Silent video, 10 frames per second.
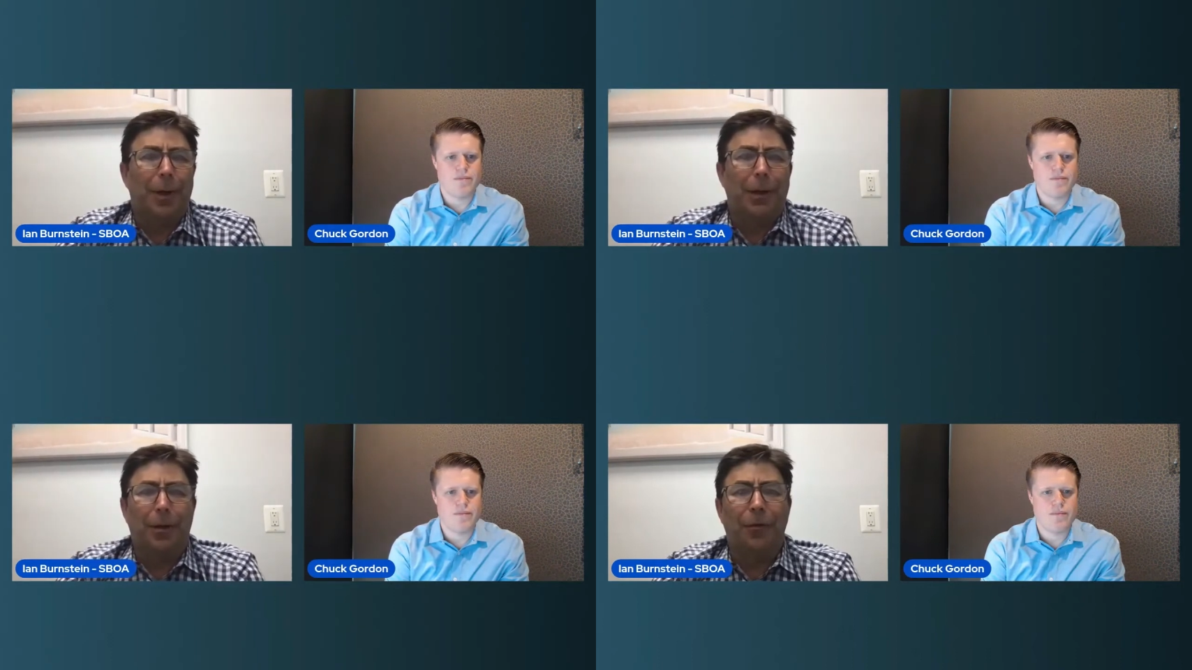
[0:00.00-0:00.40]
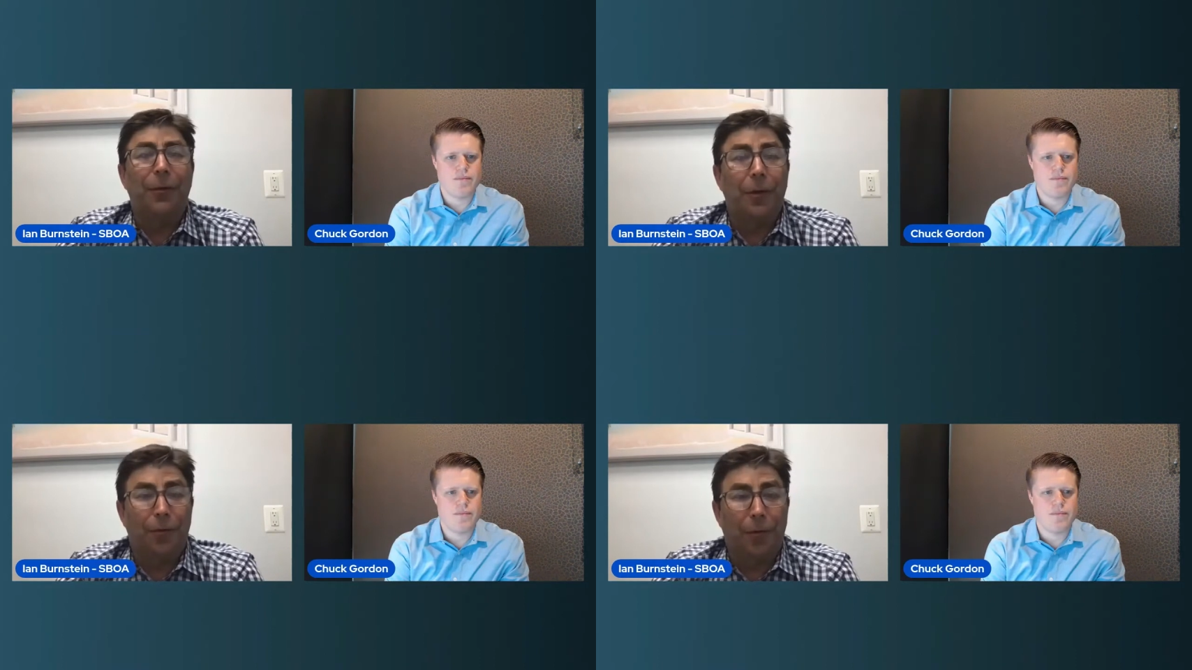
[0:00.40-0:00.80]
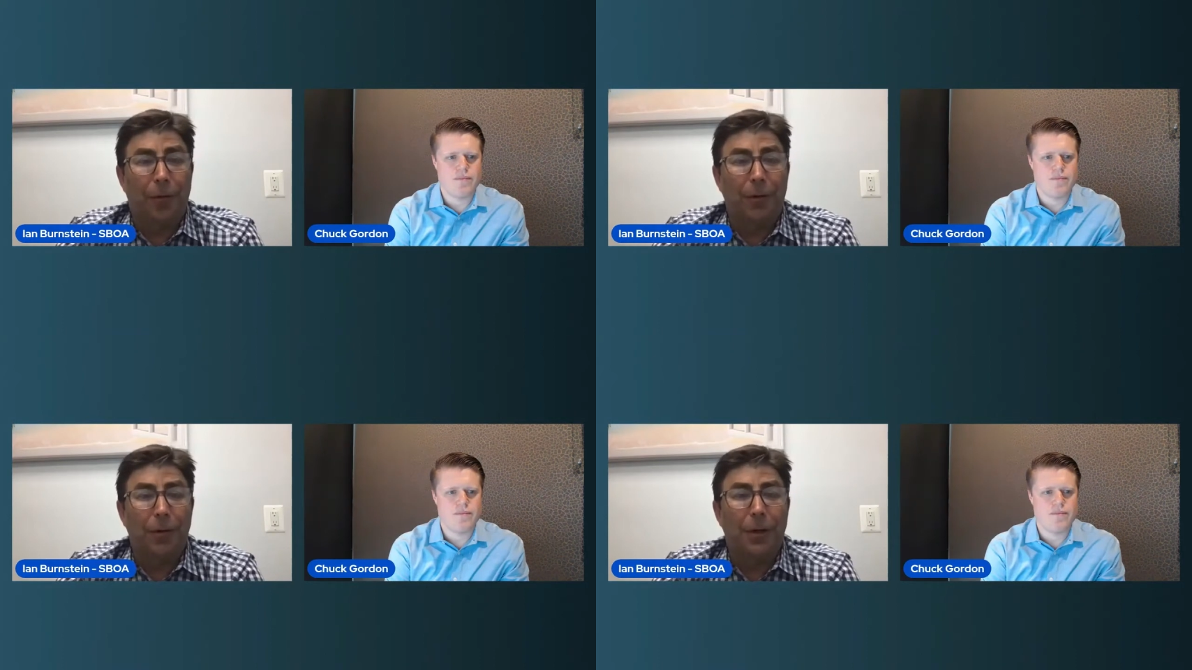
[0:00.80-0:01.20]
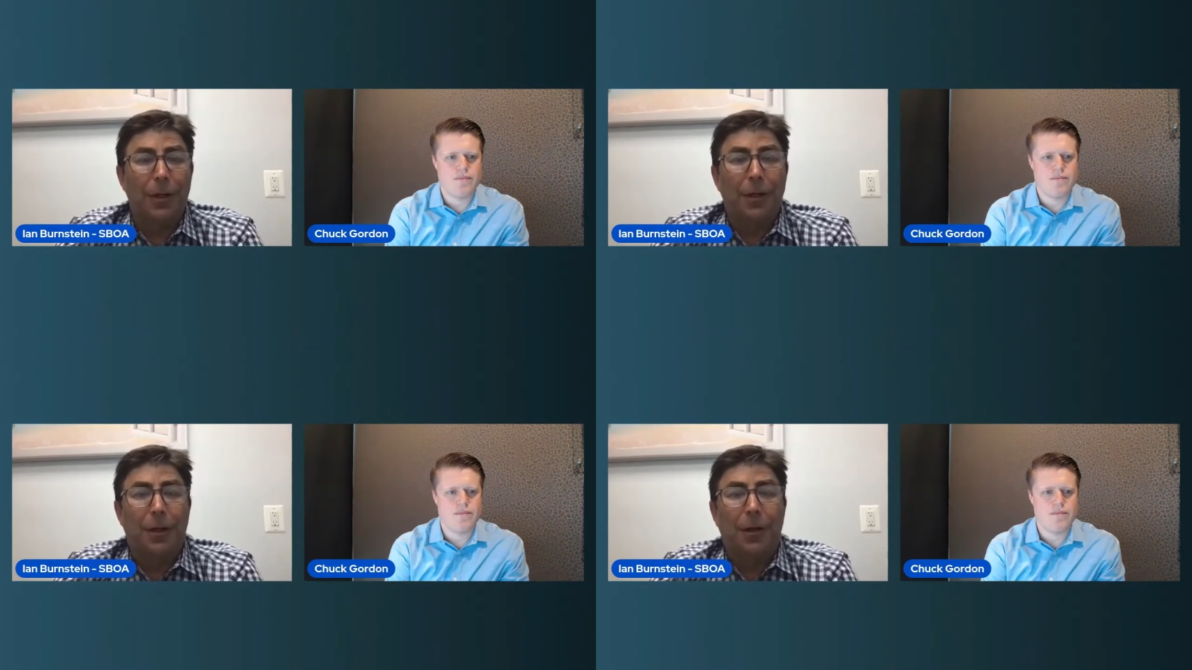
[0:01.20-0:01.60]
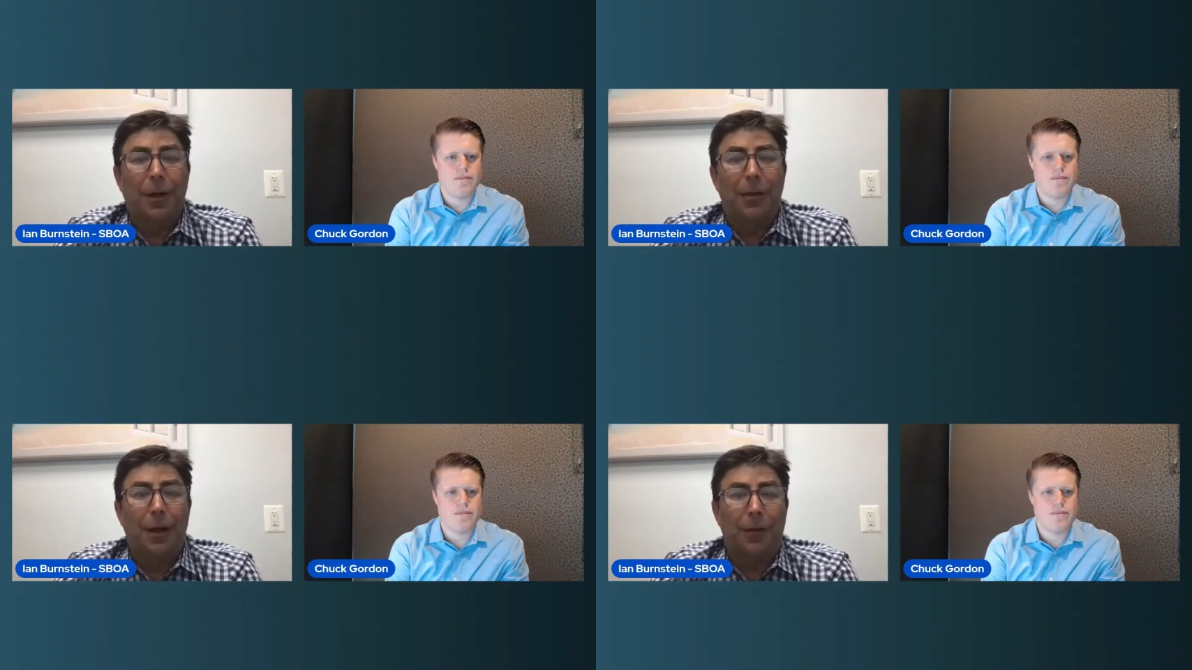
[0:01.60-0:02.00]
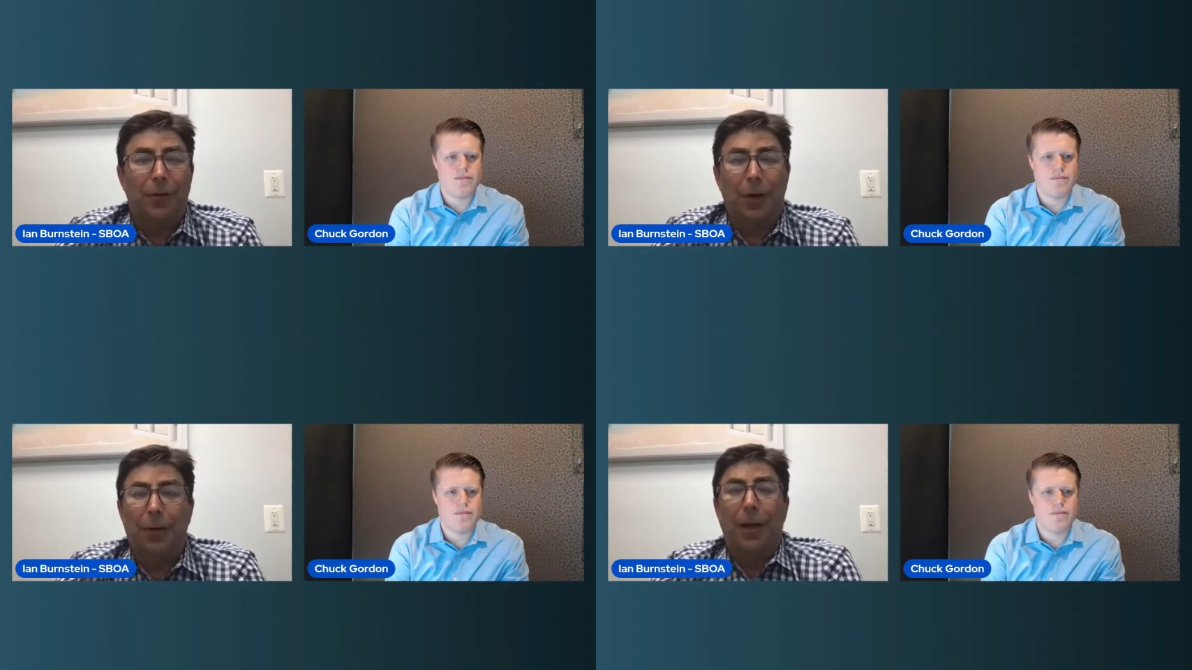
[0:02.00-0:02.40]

Speaker 1: might get a little fearful that they could say,